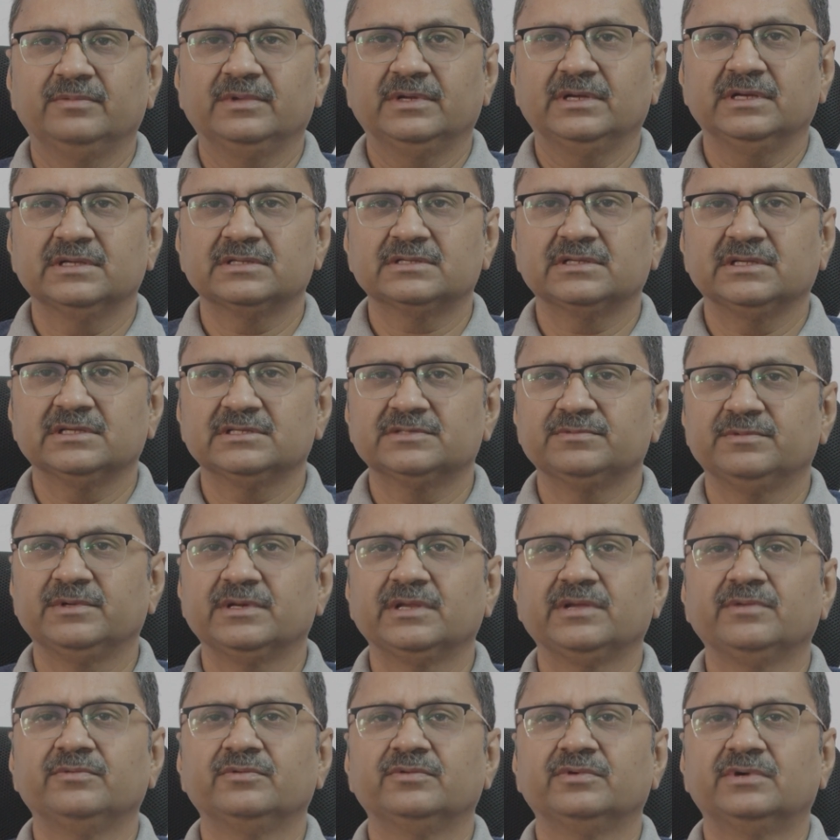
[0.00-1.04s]
because customer
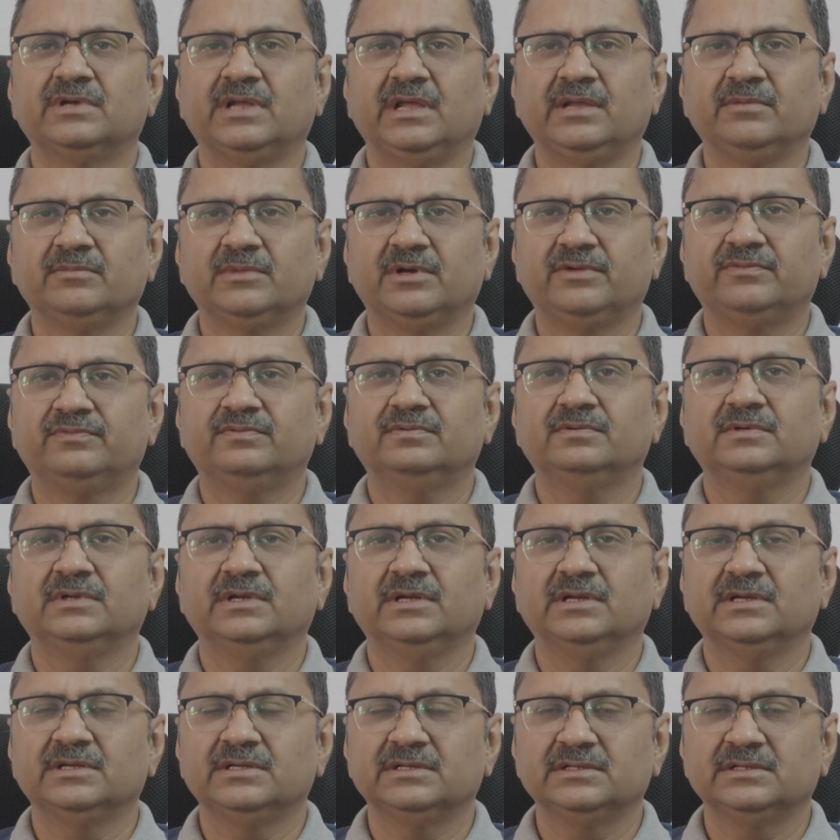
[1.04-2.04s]
give you time of uh,